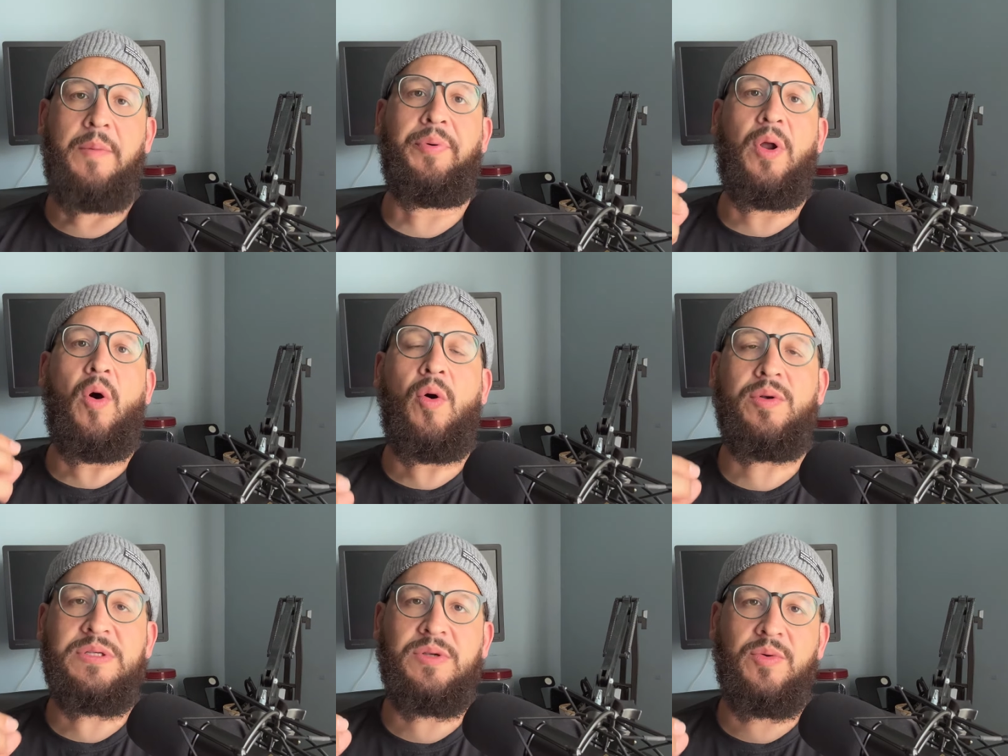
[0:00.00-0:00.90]
but
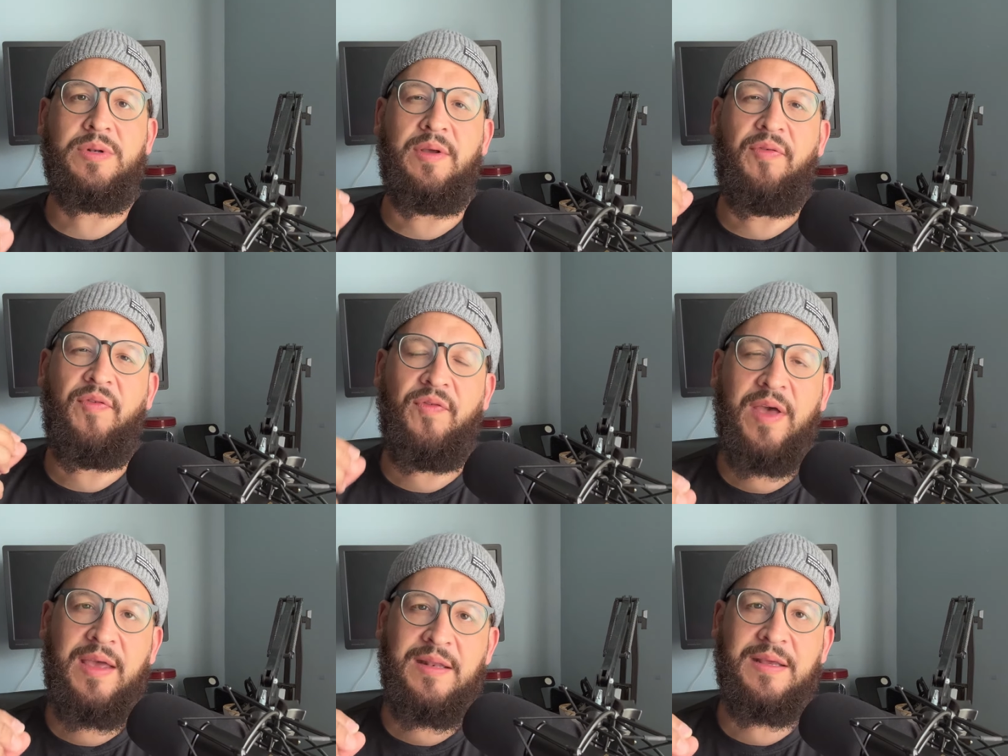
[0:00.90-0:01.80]
also
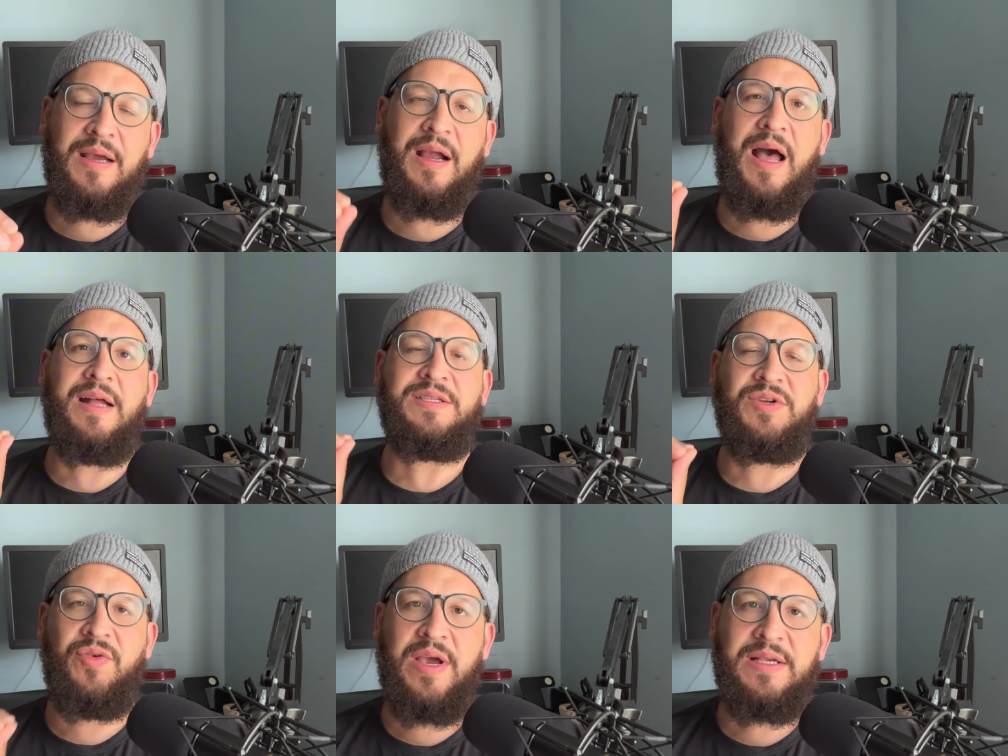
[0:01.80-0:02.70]
defend God's
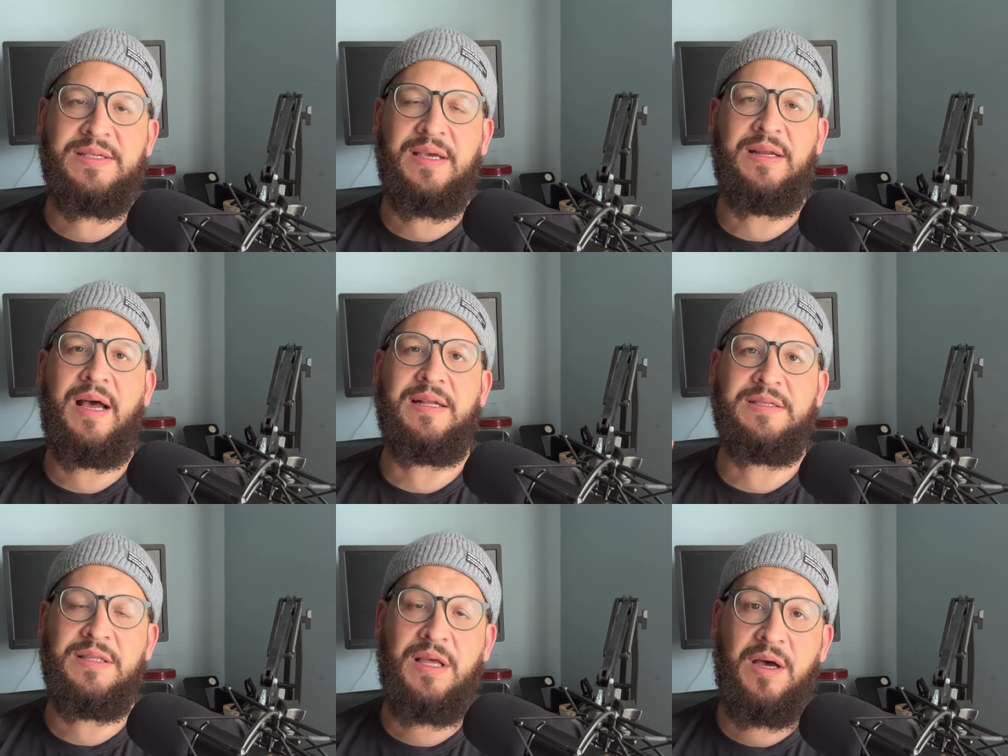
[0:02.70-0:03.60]
grace and
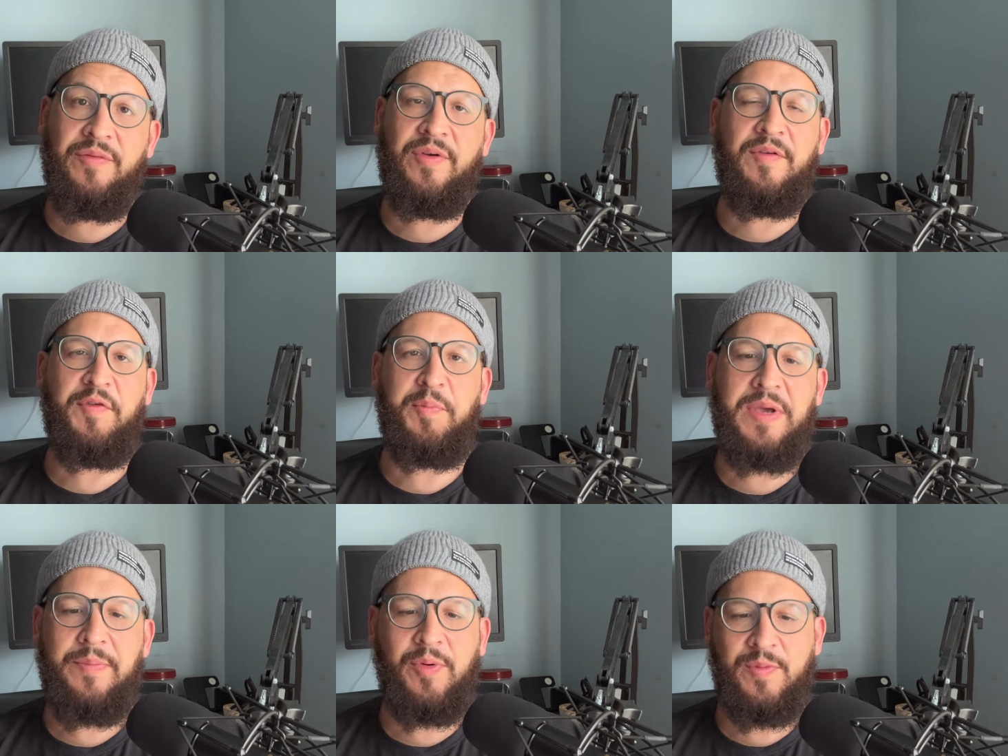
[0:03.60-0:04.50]
God's love for
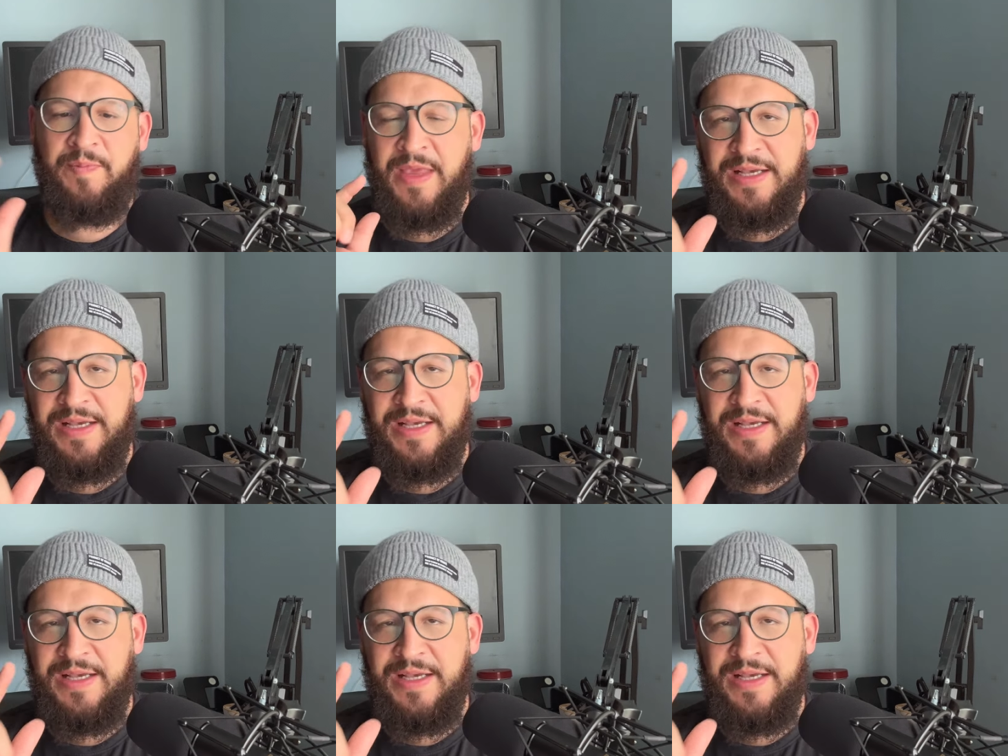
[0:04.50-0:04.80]
people.